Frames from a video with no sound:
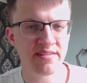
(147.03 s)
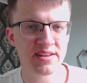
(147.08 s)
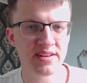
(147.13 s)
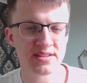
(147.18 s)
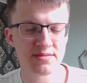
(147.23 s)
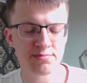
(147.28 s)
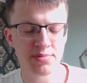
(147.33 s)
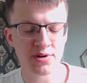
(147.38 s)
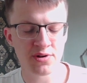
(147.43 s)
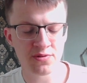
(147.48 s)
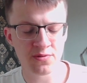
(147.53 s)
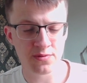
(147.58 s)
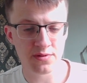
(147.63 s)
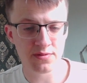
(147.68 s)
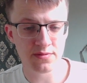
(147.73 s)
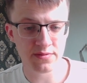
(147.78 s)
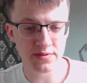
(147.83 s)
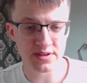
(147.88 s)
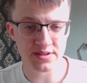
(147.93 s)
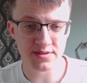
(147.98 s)
this
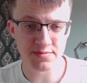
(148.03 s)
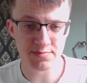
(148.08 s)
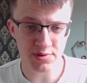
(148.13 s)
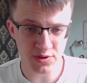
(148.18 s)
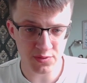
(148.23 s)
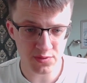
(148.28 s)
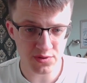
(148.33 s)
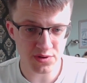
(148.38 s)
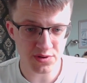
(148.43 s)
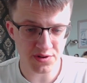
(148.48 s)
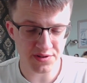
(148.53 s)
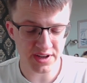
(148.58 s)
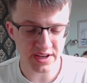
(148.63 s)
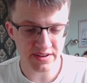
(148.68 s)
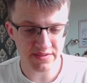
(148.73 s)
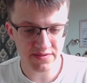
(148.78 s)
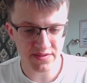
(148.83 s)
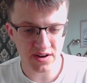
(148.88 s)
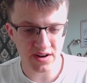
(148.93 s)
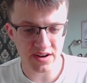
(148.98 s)
bulwark on
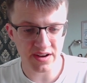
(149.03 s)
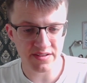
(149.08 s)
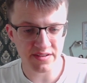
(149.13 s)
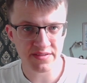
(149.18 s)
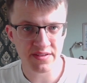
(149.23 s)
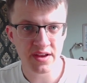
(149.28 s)
e5